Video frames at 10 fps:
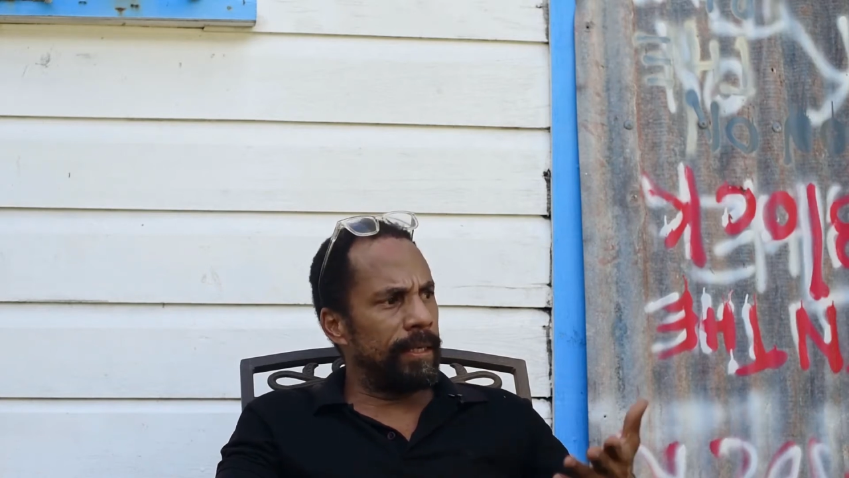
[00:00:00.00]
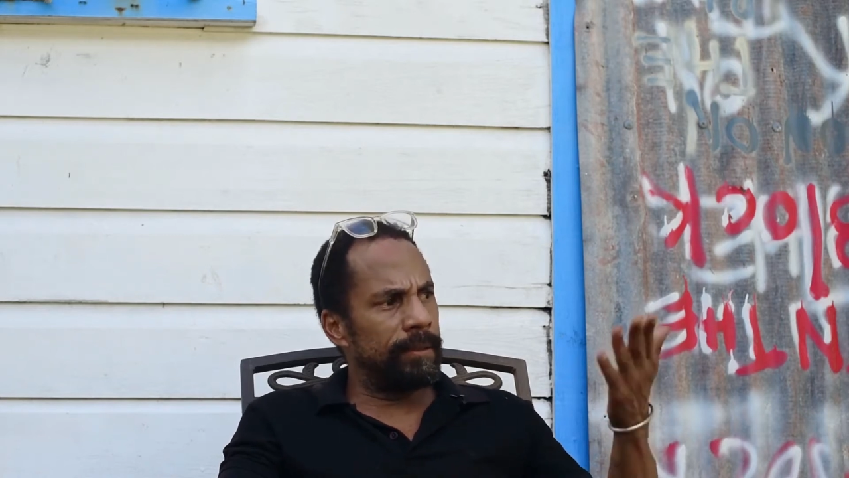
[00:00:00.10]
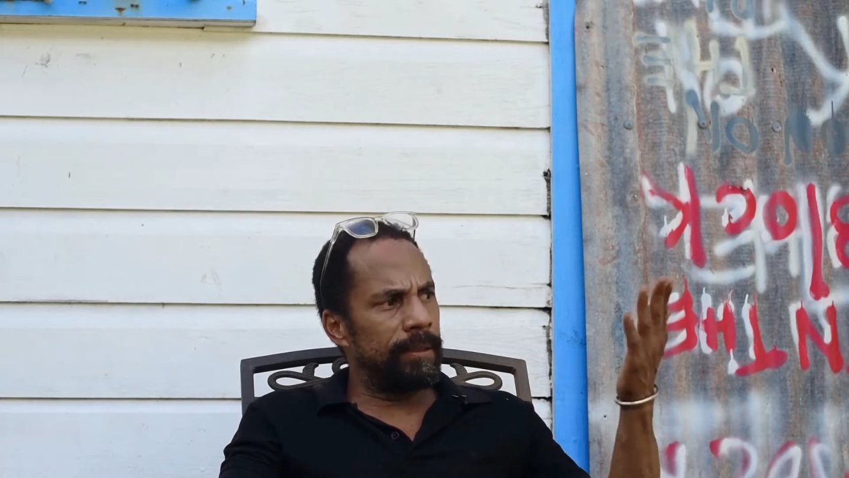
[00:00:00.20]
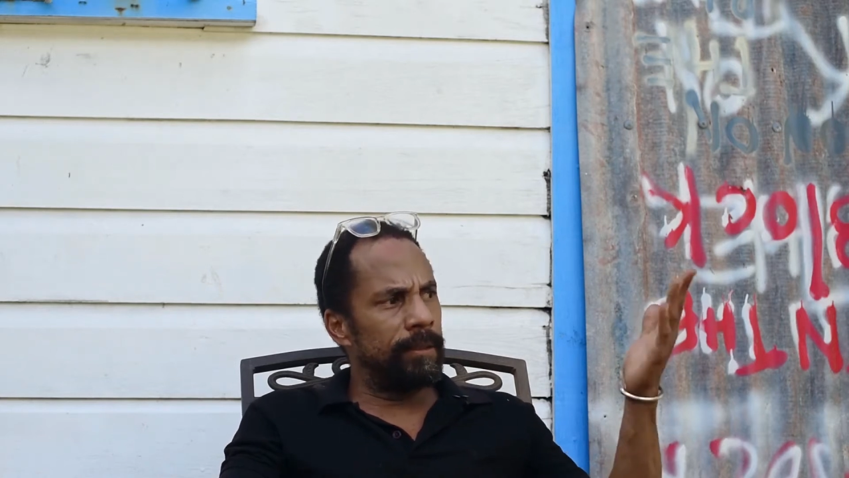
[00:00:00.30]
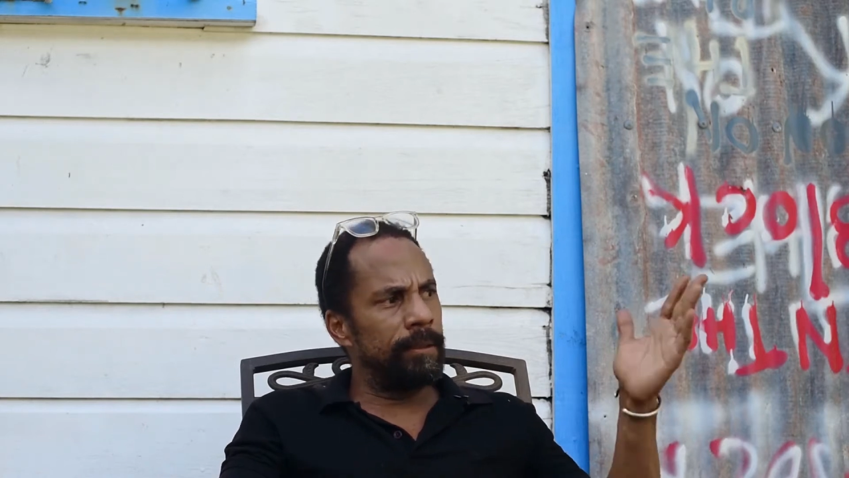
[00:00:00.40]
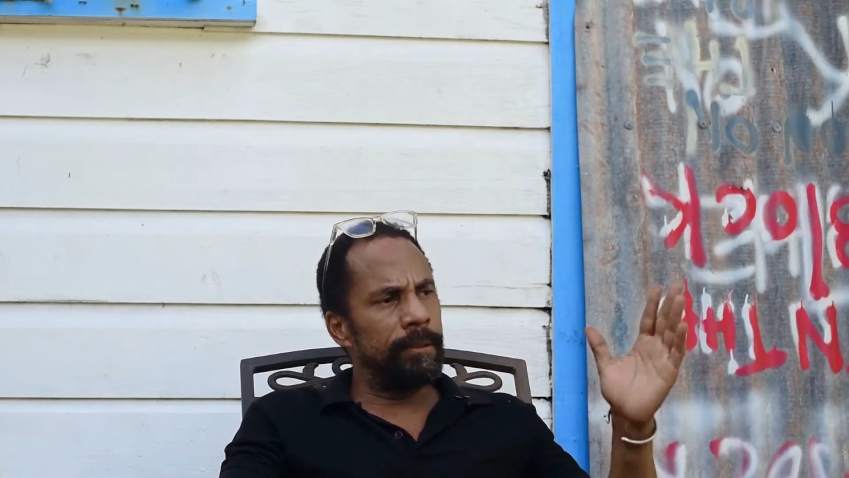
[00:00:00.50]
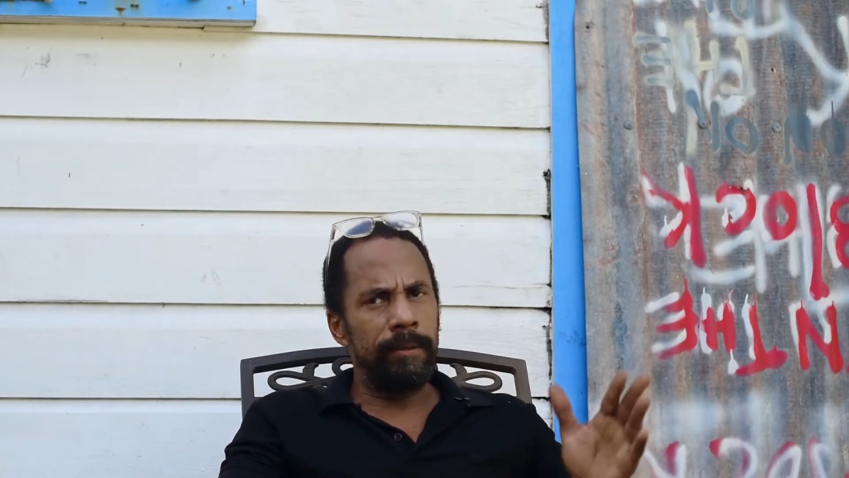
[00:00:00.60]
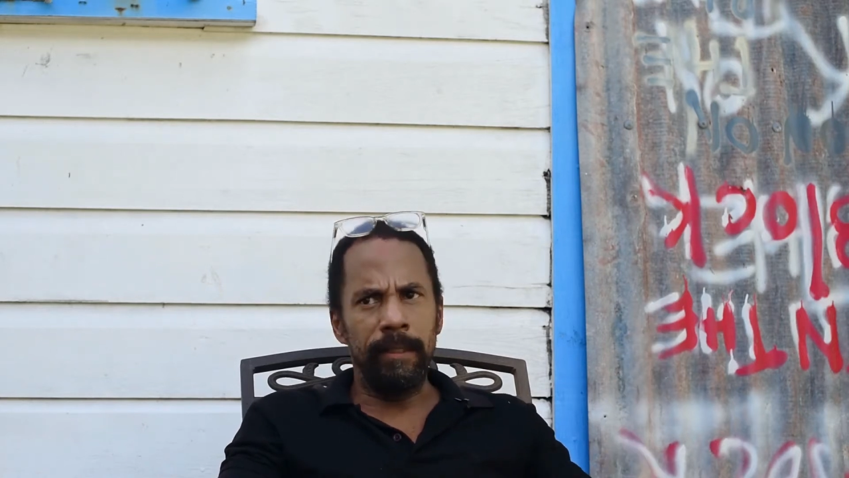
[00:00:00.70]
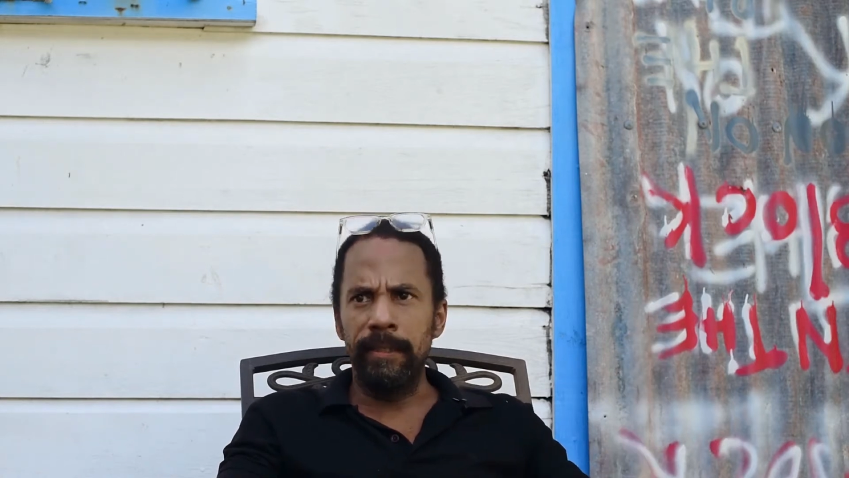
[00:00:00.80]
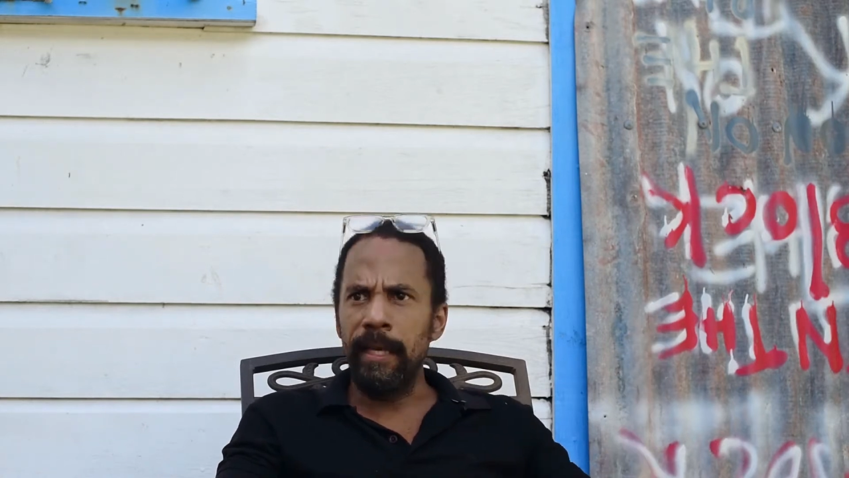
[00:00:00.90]
as a
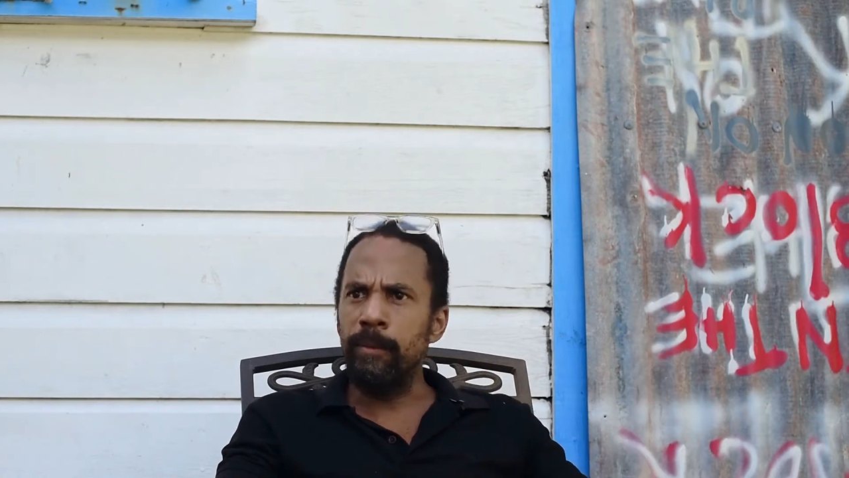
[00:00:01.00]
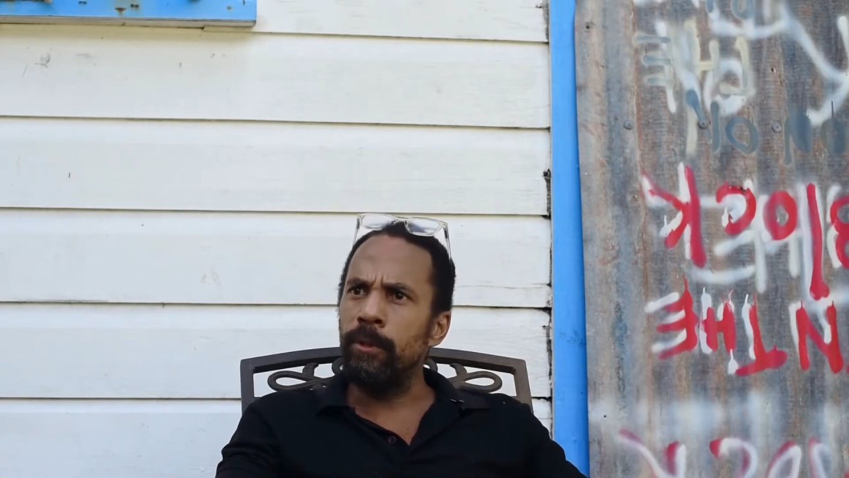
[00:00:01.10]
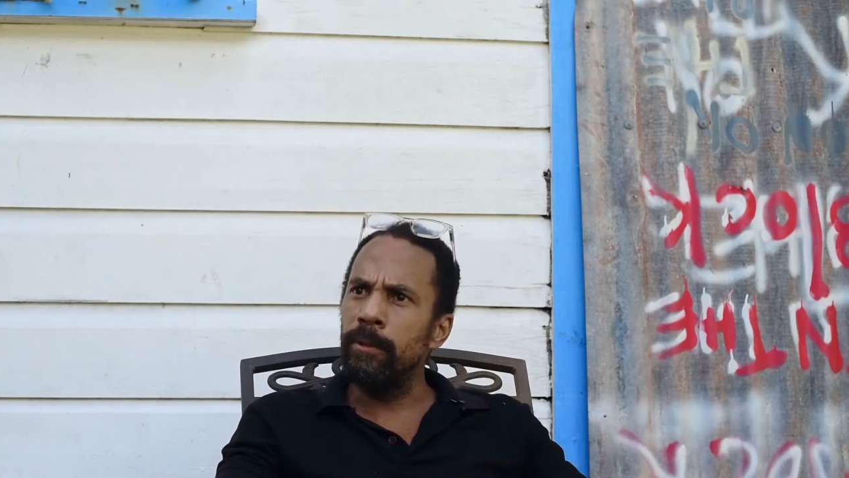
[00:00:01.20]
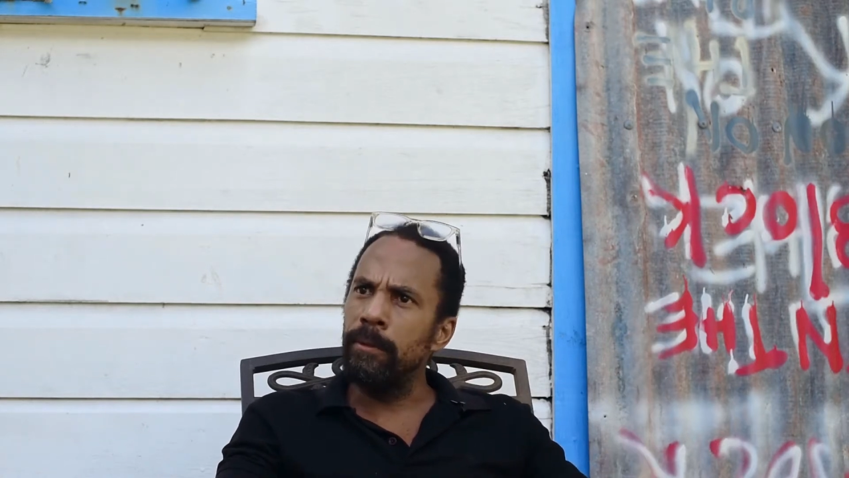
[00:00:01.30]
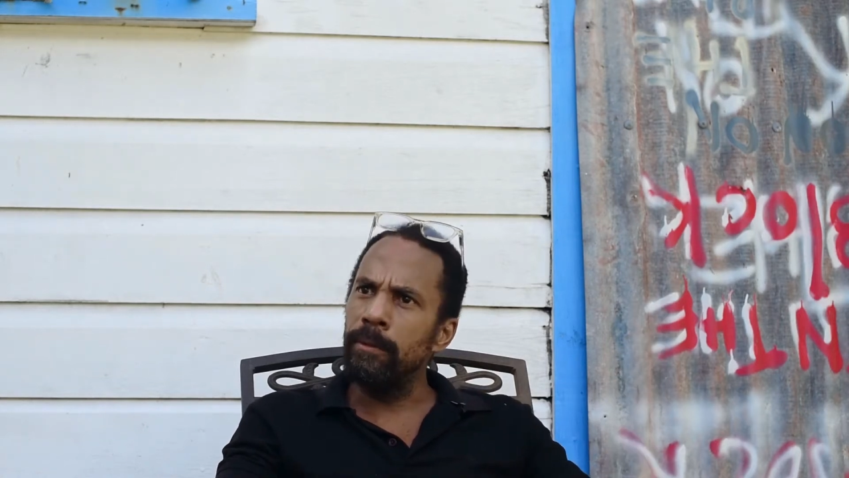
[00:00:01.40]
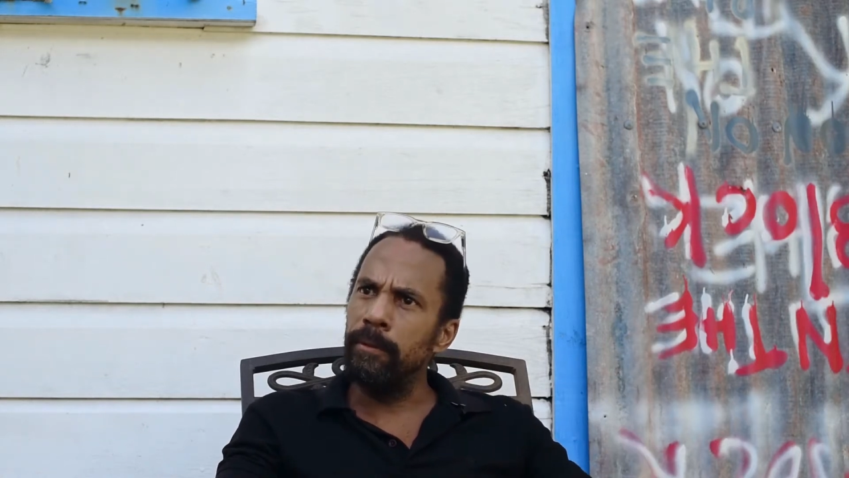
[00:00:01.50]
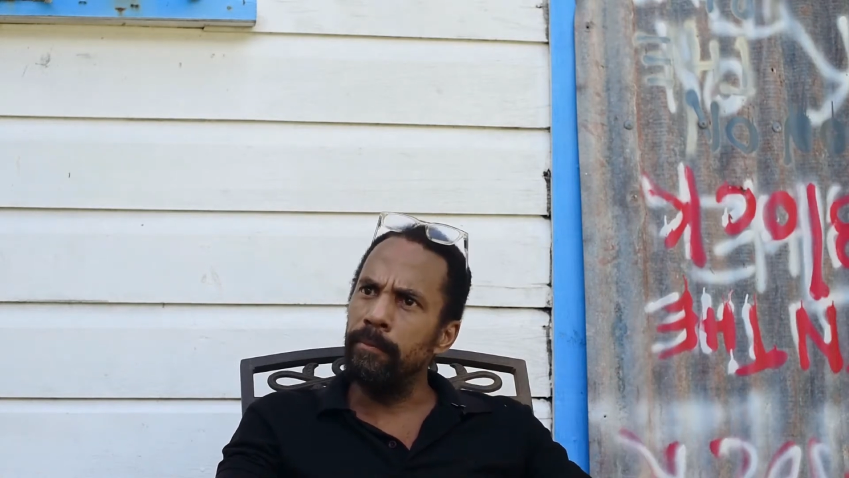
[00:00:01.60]
conceptual